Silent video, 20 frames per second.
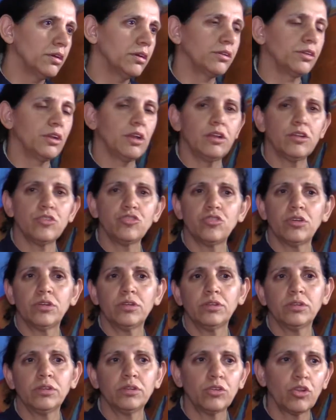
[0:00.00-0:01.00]

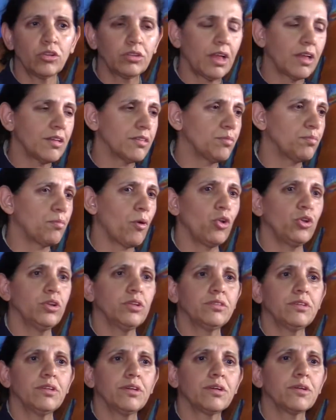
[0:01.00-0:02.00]
religion, not as
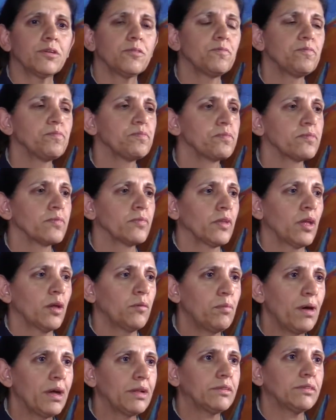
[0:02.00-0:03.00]
politic,
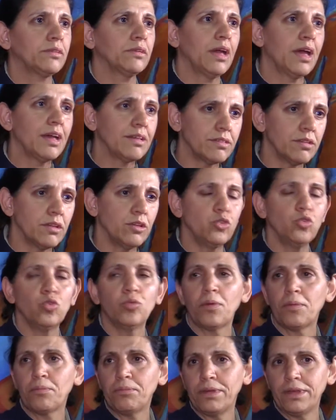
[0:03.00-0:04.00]
but as a
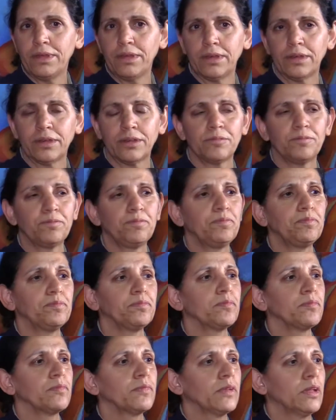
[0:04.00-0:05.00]
human being.
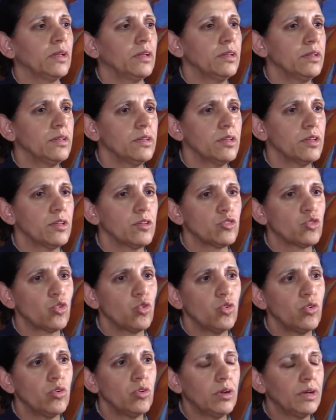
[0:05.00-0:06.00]

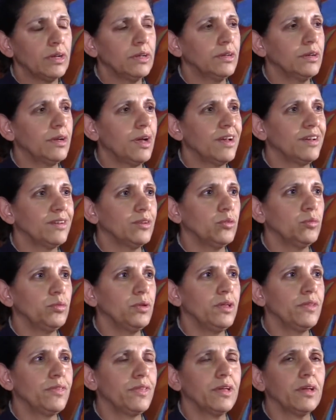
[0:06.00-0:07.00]
So
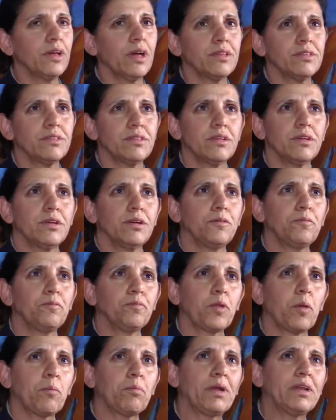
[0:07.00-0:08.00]
we think as a
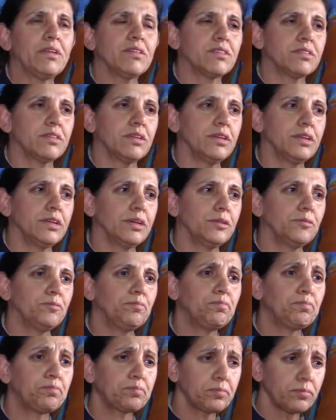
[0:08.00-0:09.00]

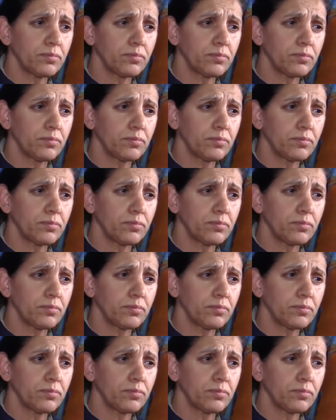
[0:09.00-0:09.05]
Palestinian,